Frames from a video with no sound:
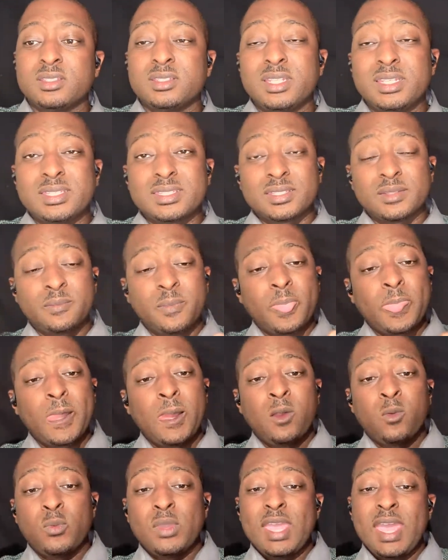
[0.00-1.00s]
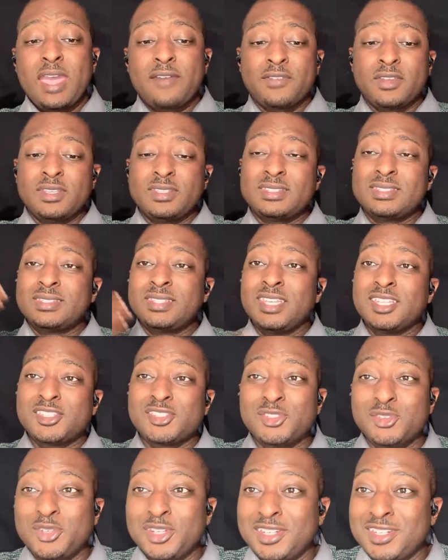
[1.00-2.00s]
Listen, we have a
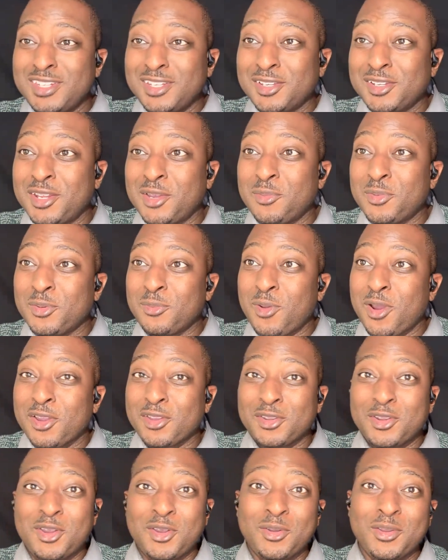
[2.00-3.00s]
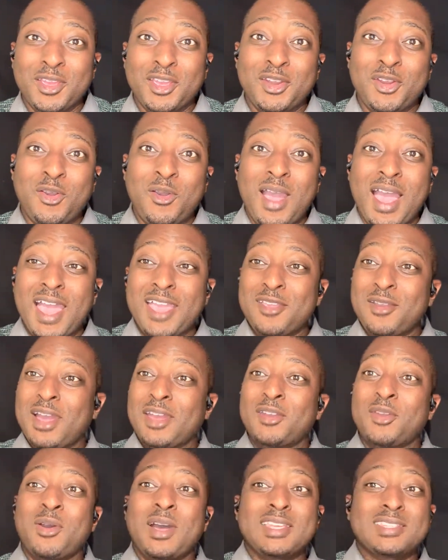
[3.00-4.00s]
6-unit deal that we're working on in Ohio. I
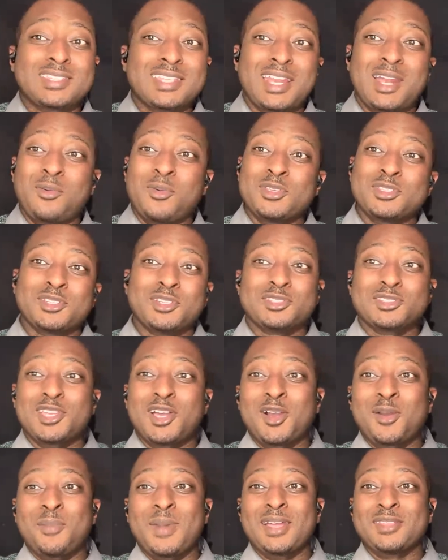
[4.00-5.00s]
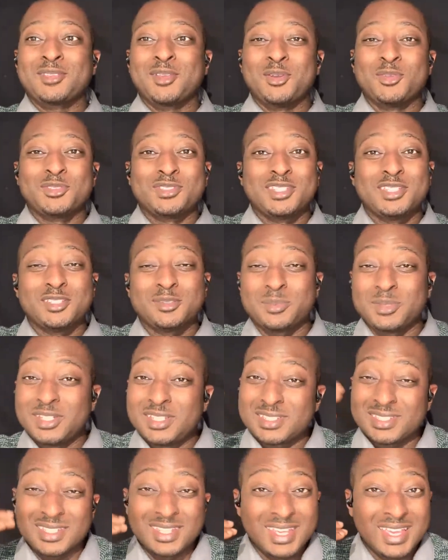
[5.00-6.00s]
know I said I wasn't going to talk about those deals, but
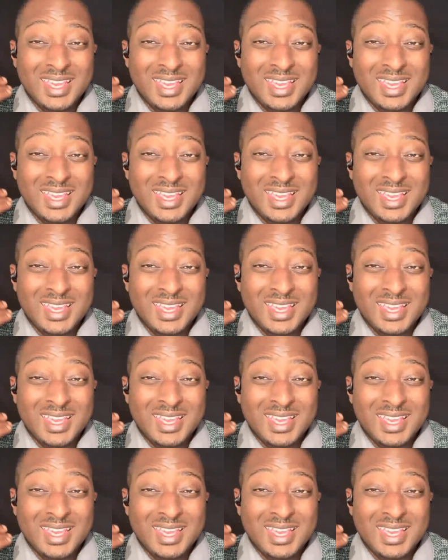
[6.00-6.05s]
listen,